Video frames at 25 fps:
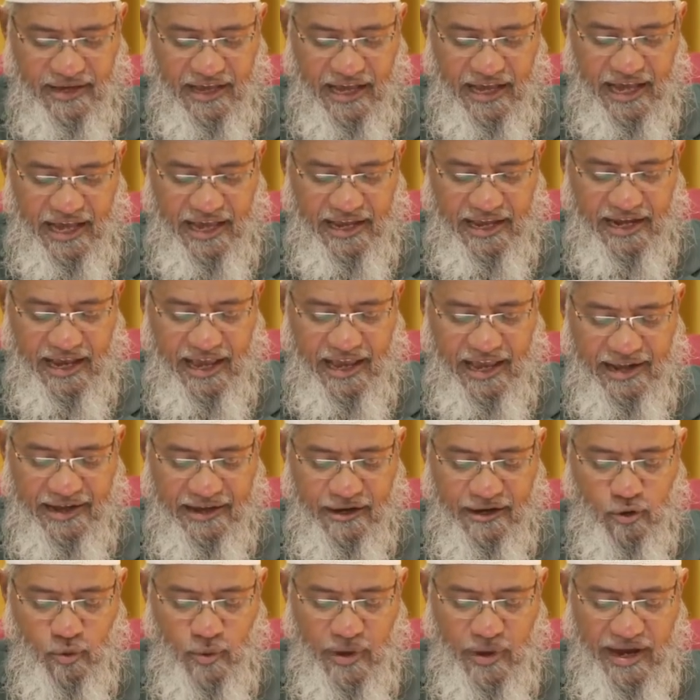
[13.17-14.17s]
and I
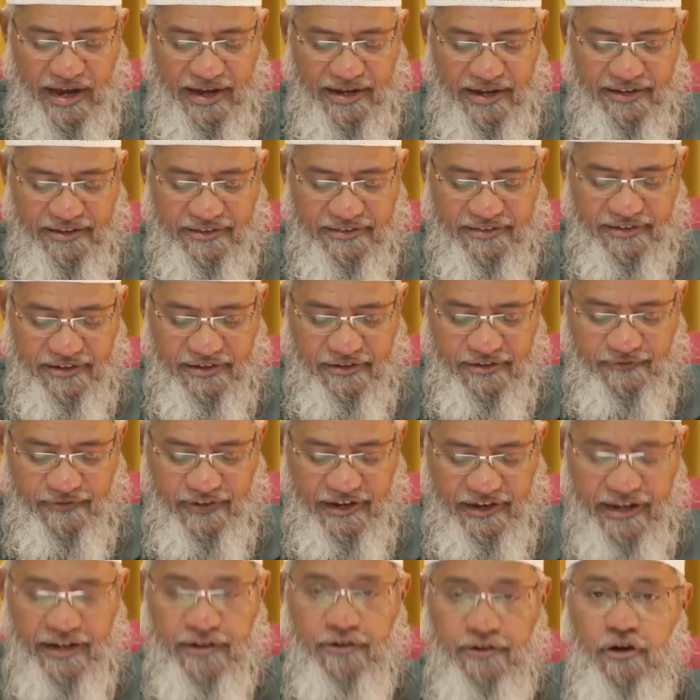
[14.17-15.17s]
require the
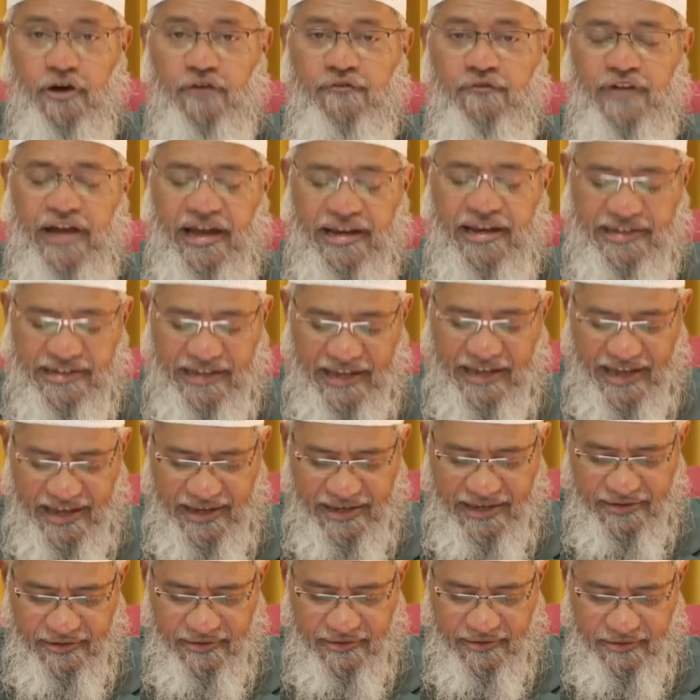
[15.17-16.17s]
certificate of
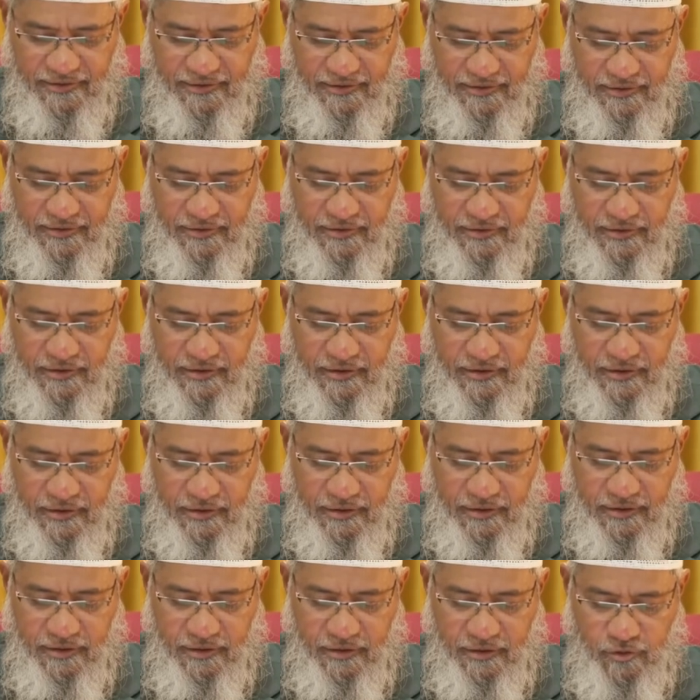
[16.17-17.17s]
ITI
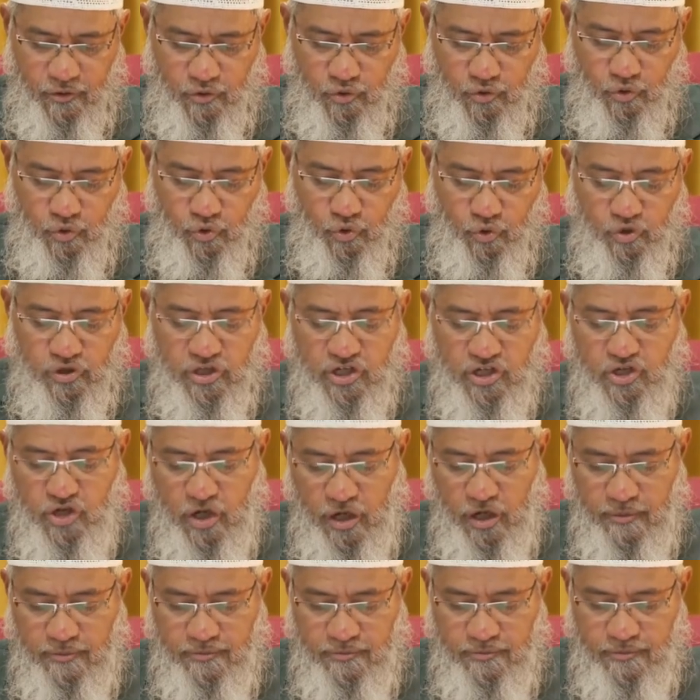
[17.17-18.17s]
to do the
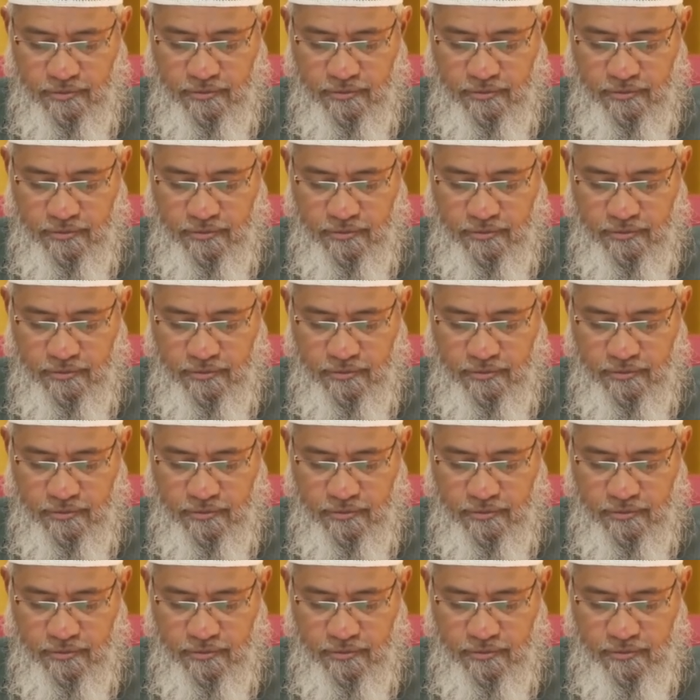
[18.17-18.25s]
job.